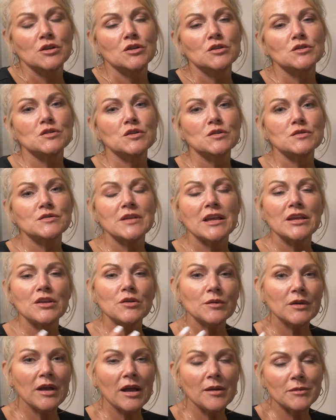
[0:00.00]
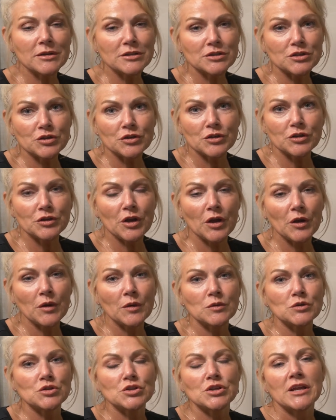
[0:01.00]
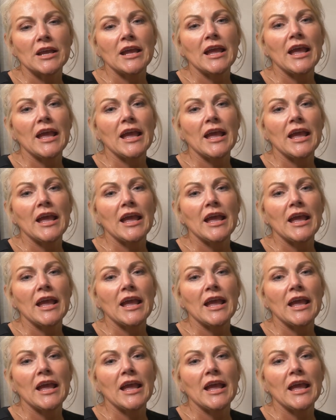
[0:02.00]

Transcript: So say you come into your coach